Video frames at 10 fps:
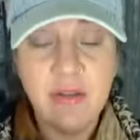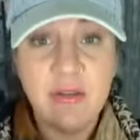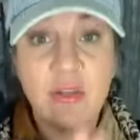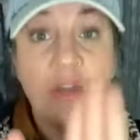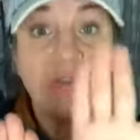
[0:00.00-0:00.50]

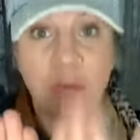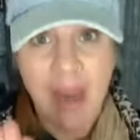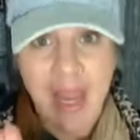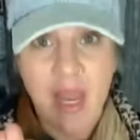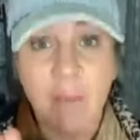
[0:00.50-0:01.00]
for
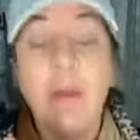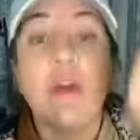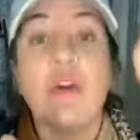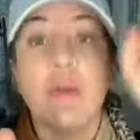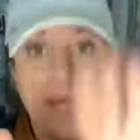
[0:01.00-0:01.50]
makeup,
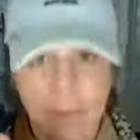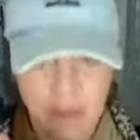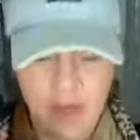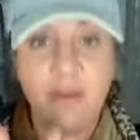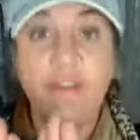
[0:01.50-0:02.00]
create a
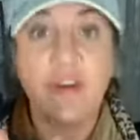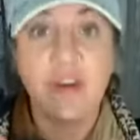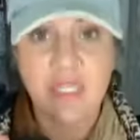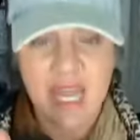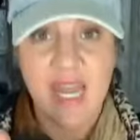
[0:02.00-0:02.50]
bundle for
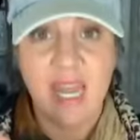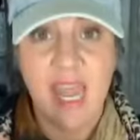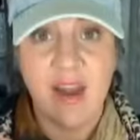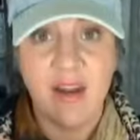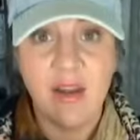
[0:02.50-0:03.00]
skincare,